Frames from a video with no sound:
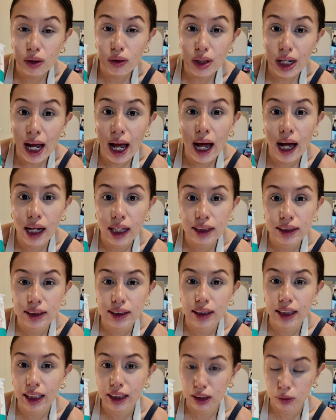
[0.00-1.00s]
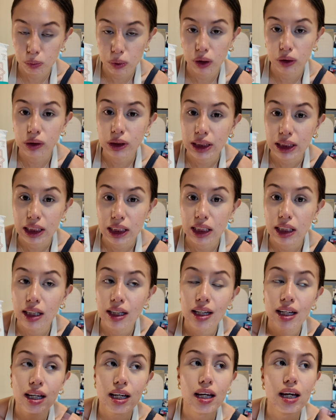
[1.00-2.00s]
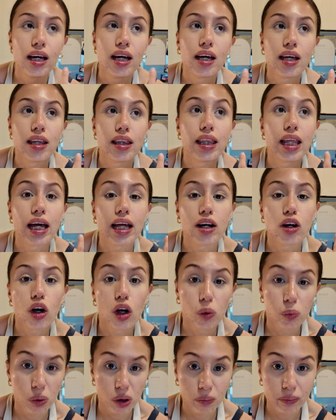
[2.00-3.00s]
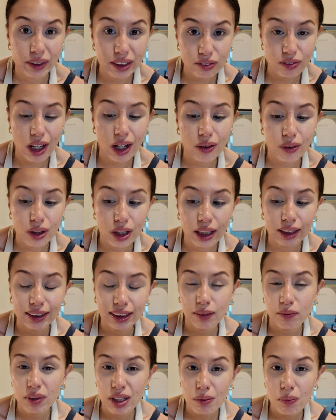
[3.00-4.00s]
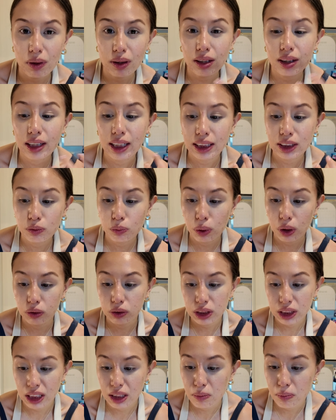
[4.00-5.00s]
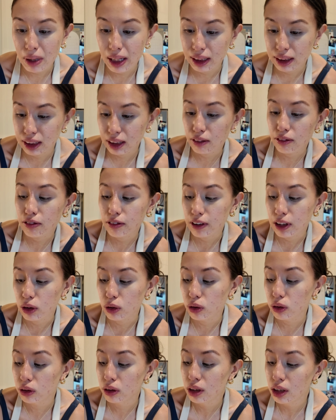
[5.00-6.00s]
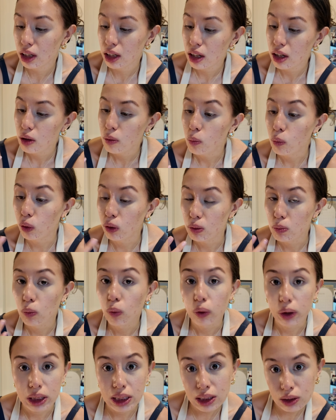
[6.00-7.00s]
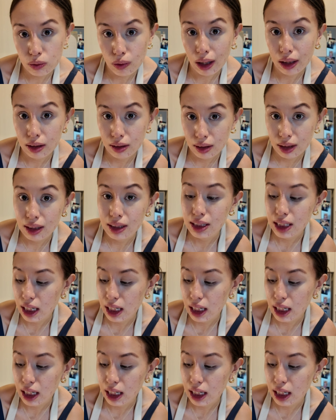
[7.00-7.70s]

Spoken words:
has less protein than all-purpose flour, and something about the less protein makes it feel more moist rather than